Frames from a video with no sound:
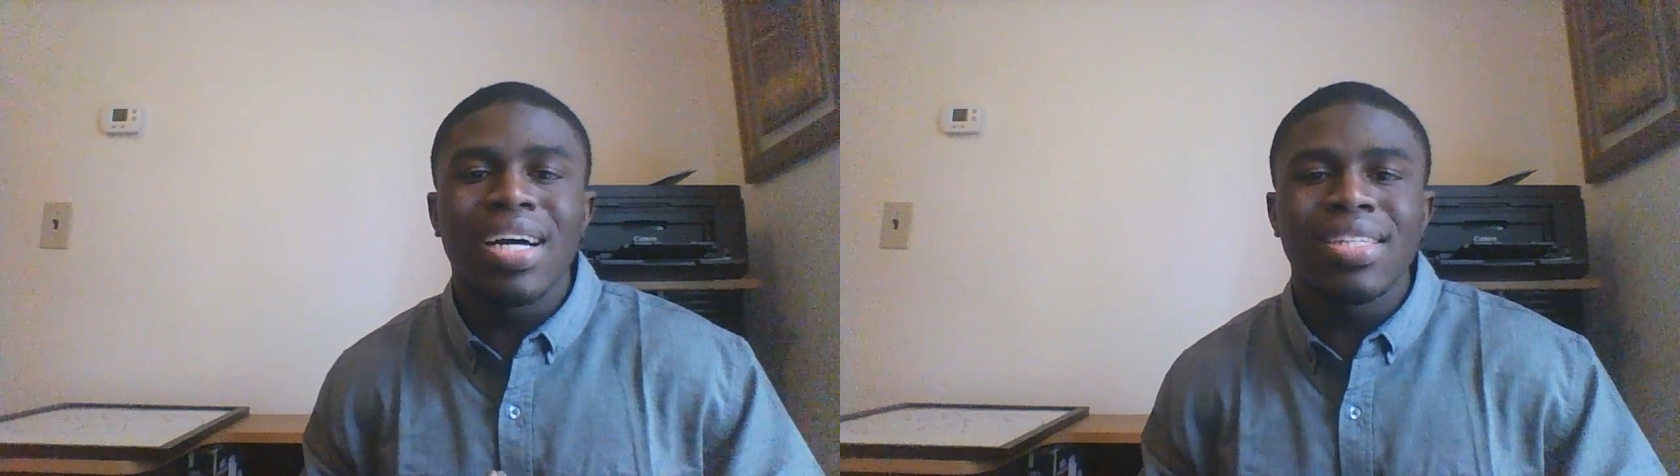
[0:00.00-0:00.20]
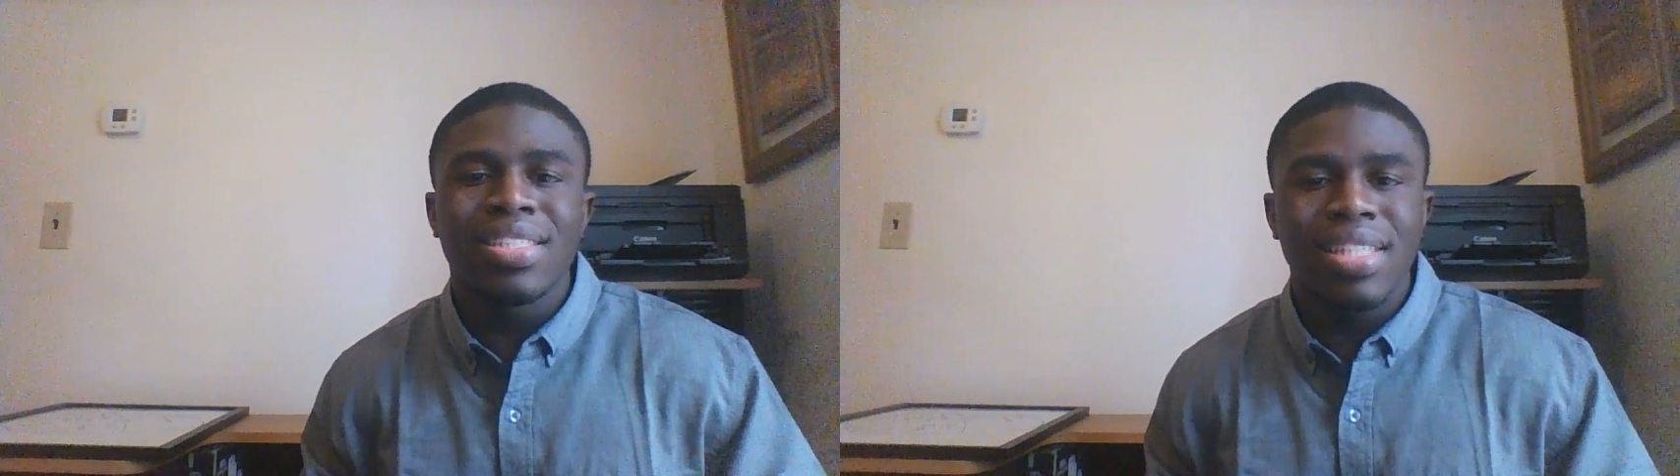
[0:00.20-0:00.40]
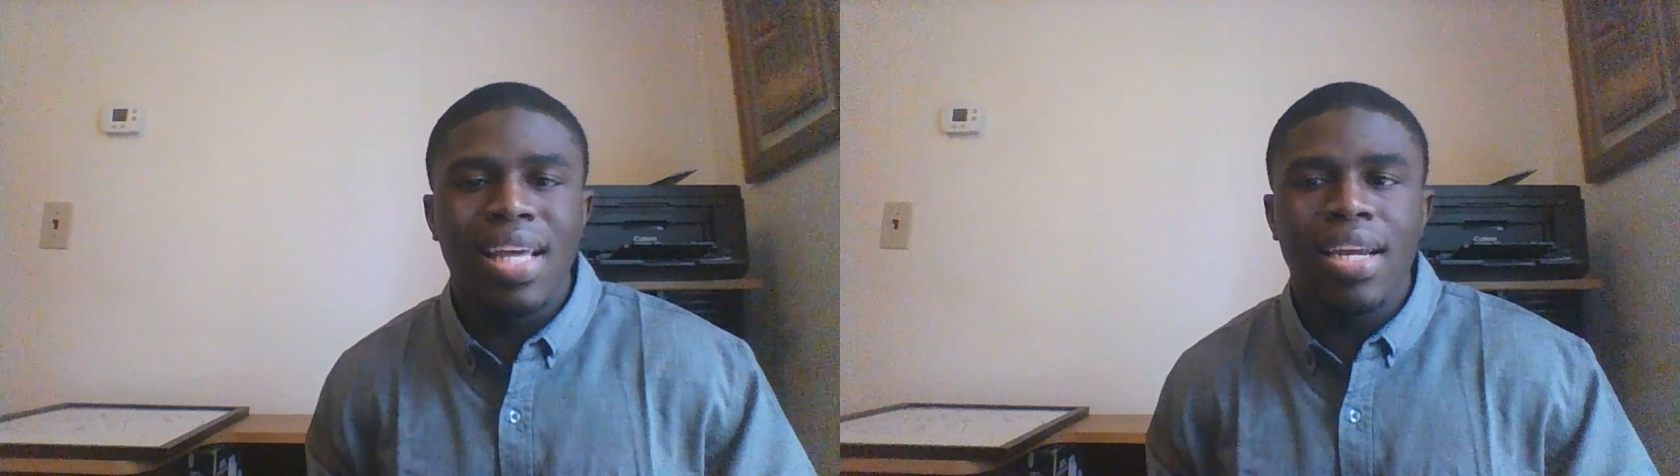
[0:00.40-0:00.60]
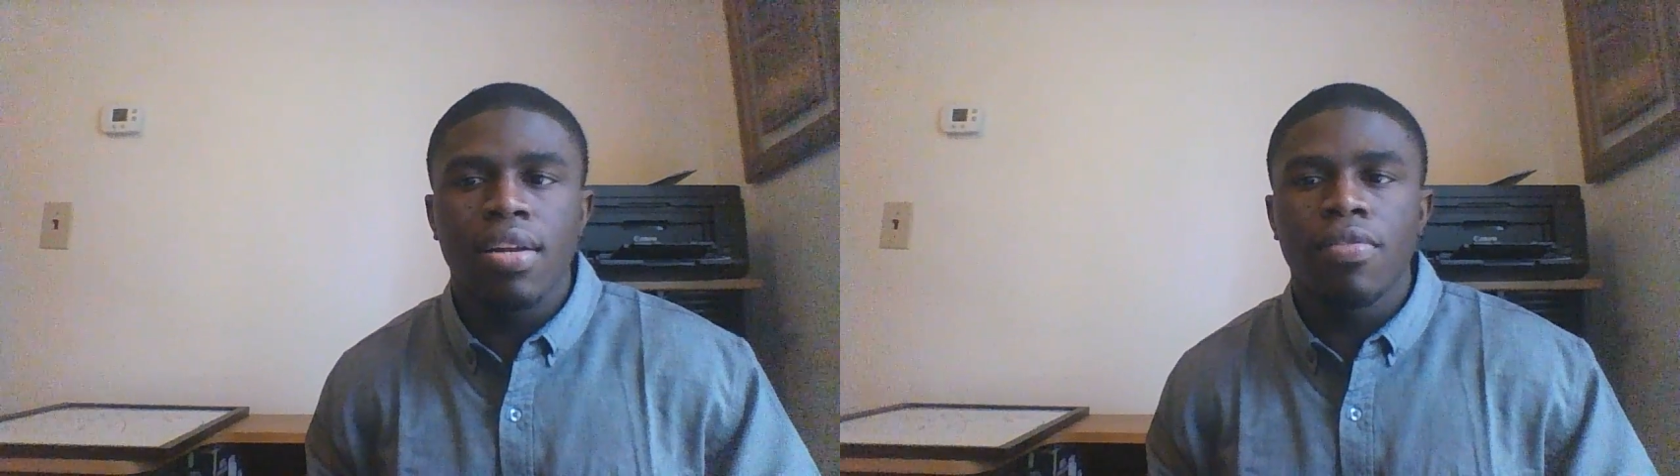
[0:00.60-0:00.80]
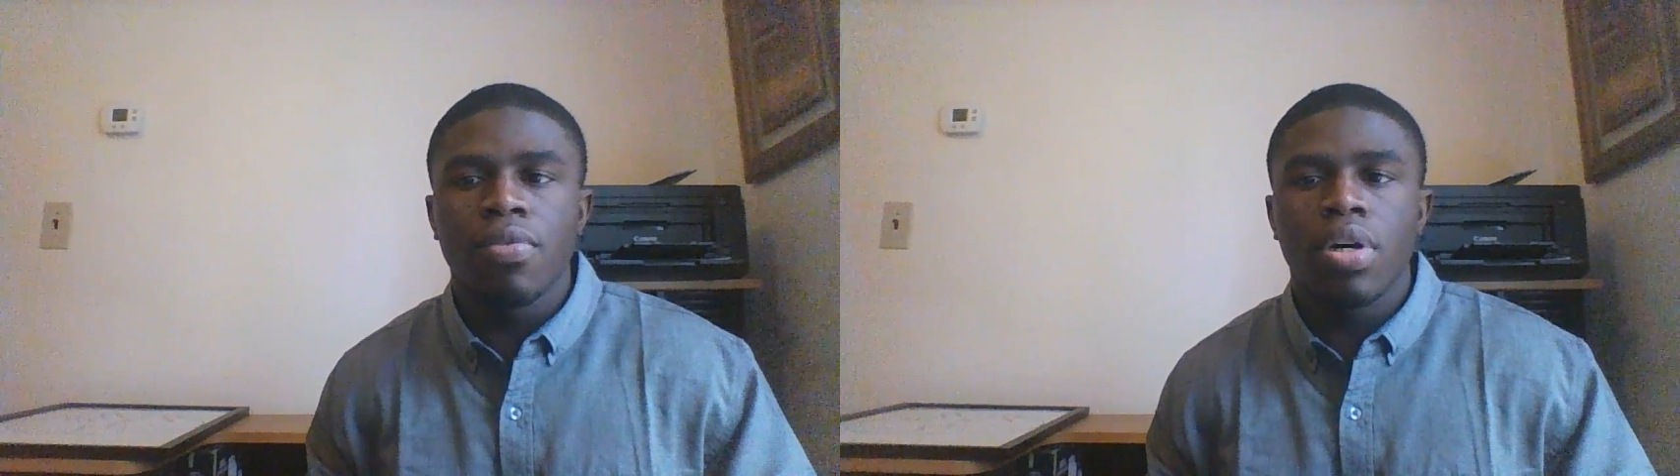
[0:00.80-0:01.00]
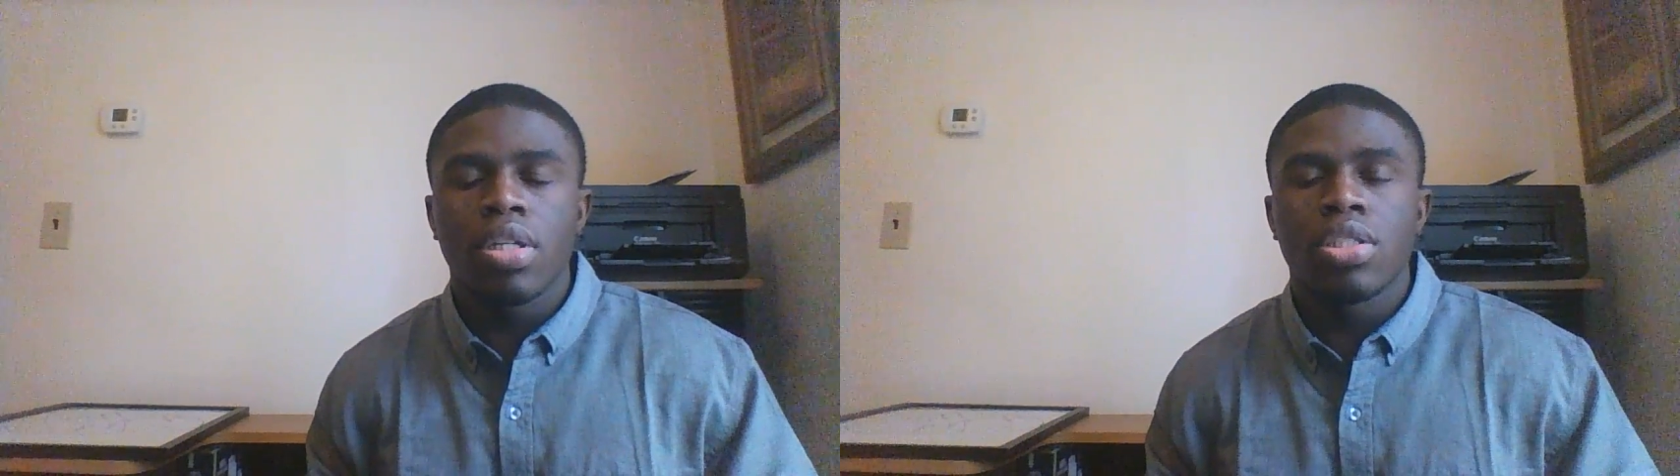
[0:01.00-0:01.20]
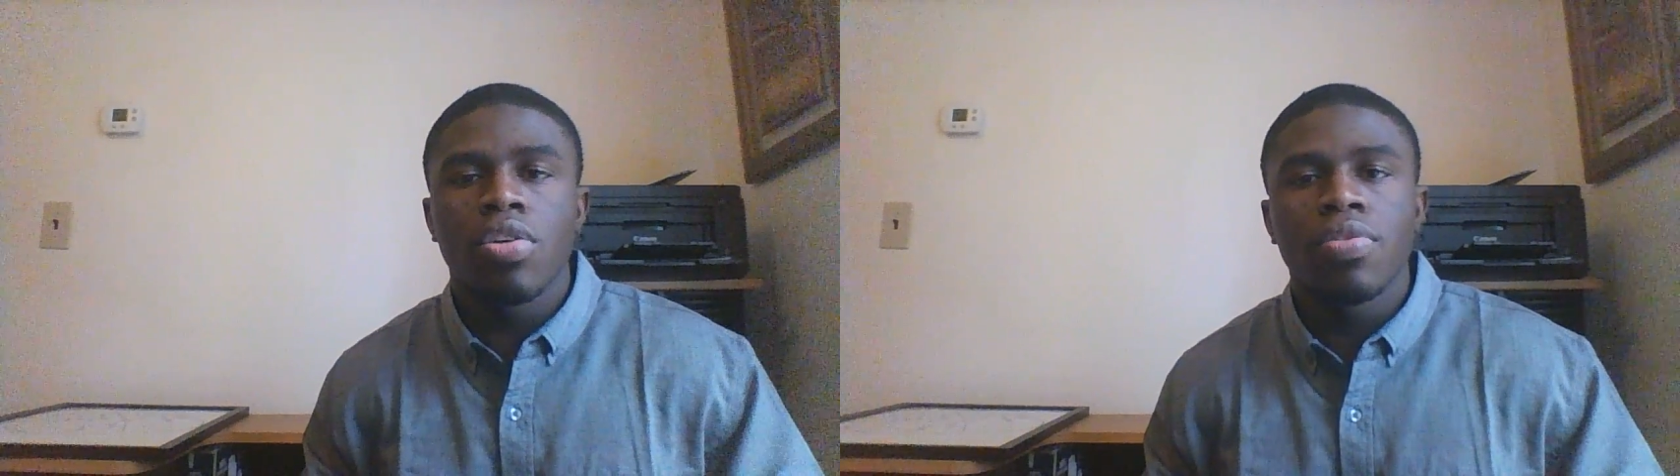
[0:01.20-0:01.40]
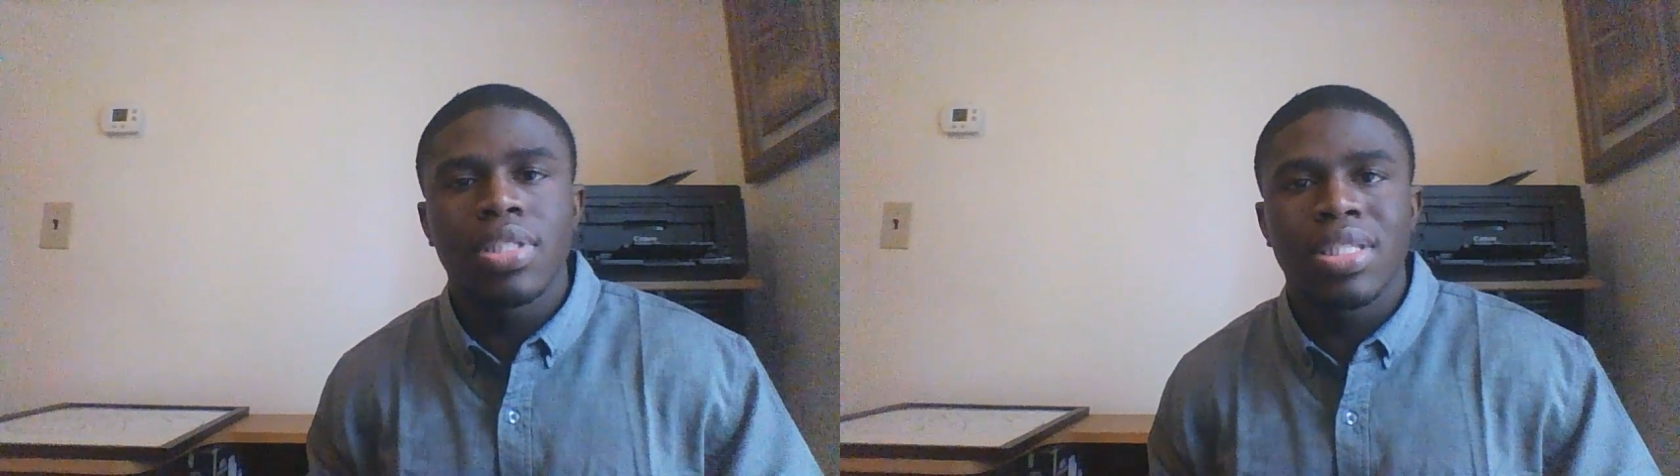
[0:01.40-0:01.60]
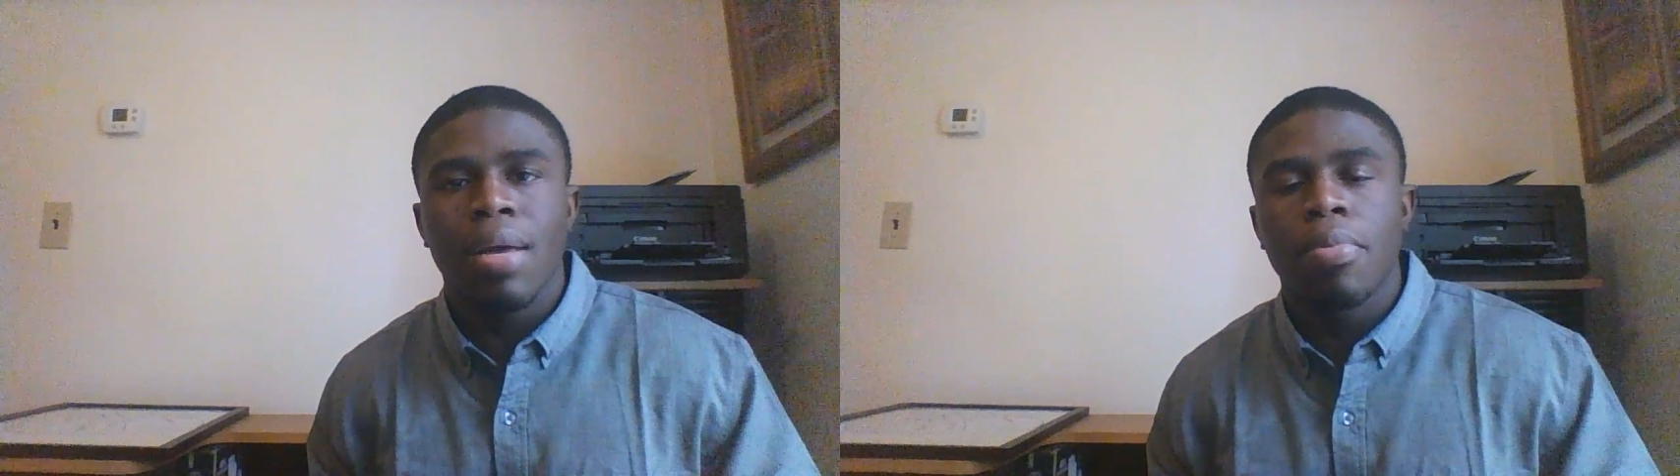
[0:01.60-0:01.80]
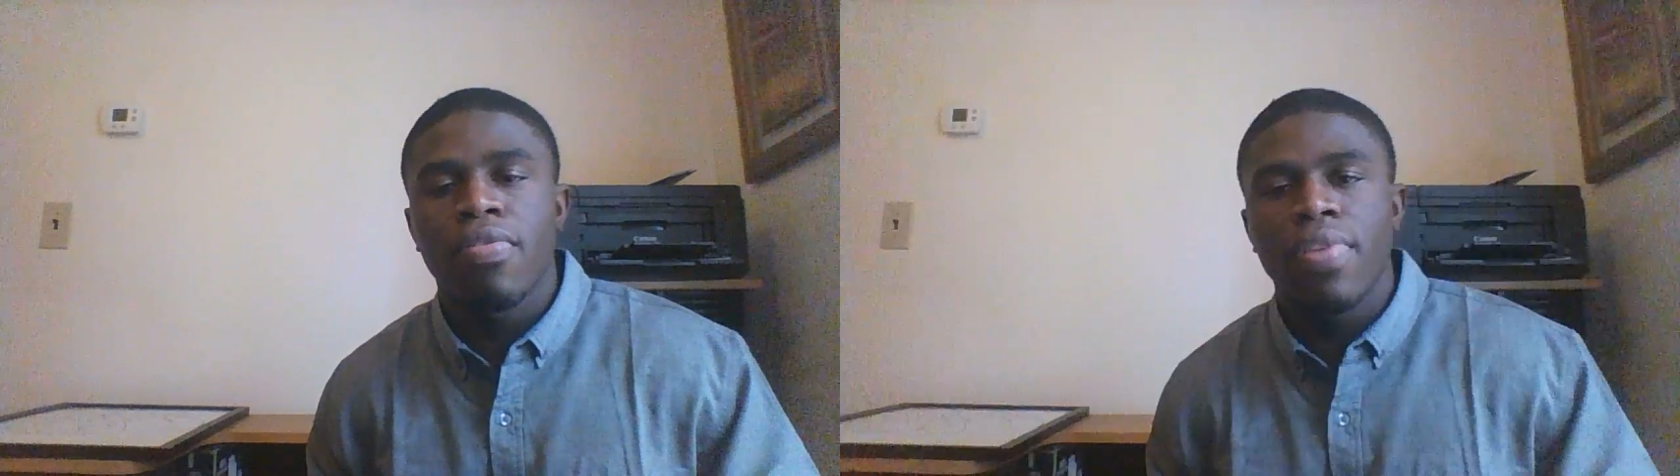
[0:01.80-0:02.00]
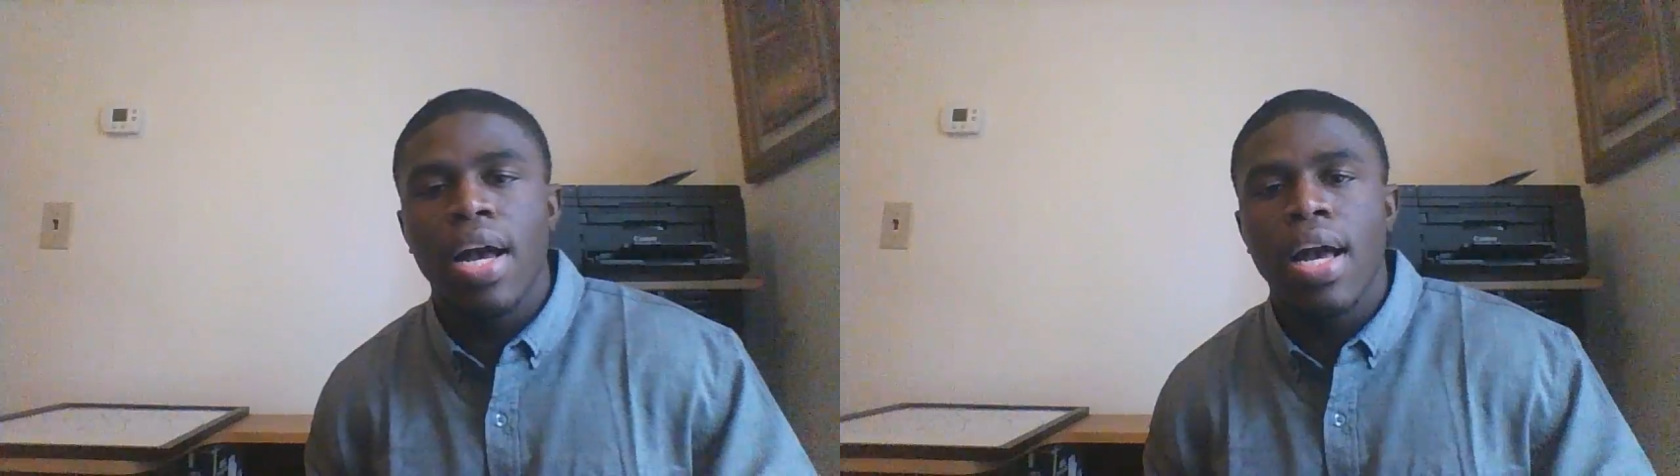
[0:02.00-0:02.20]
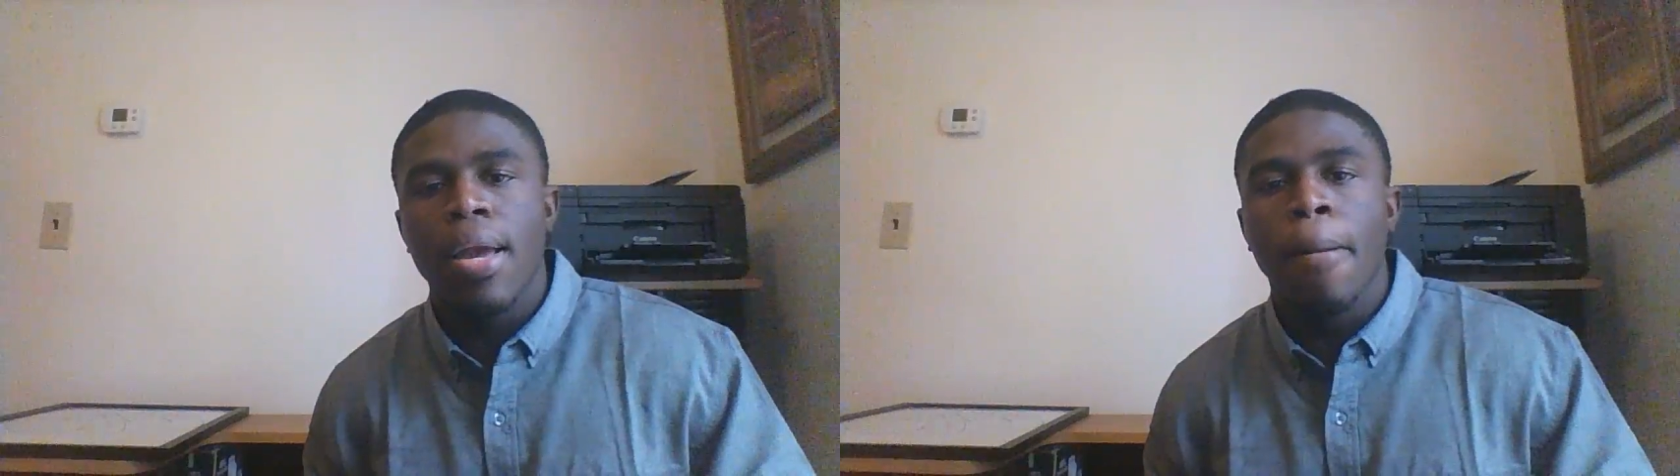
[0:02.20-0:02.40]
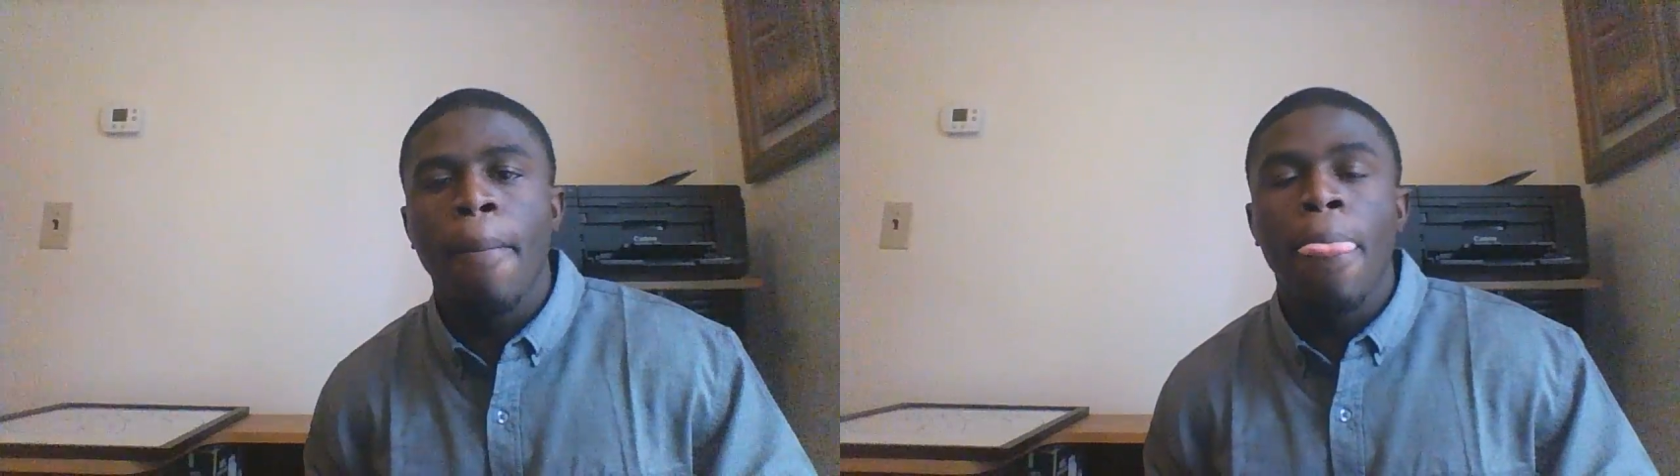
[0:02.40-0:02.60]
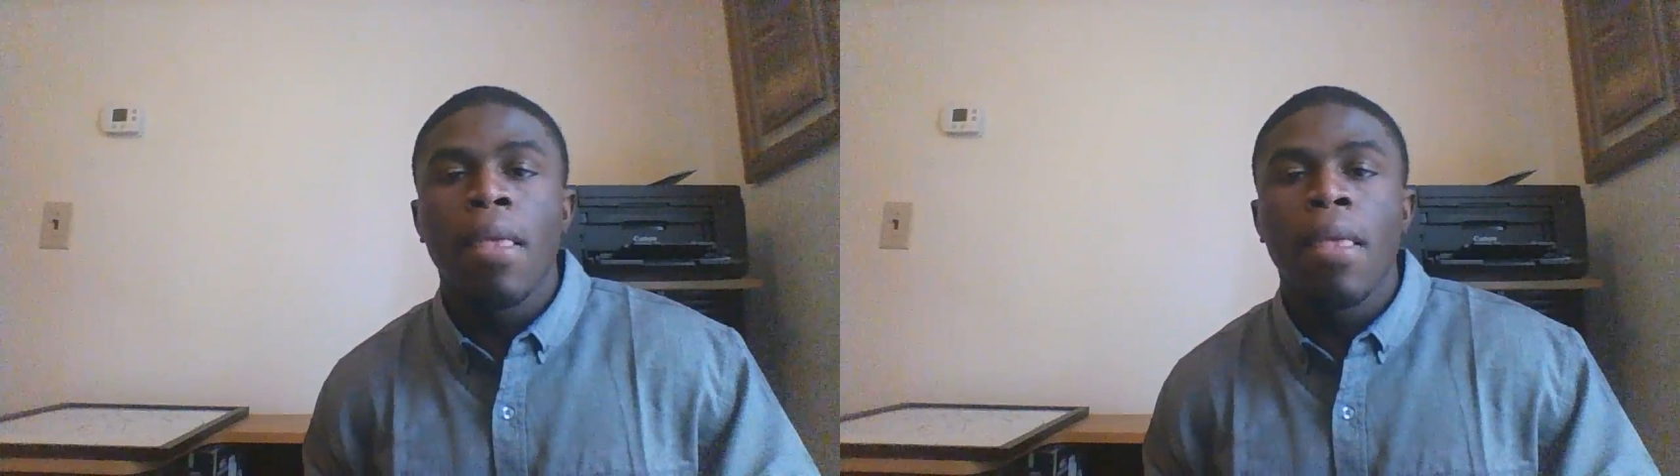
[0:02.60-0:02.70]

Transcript: understanding of the services I provide.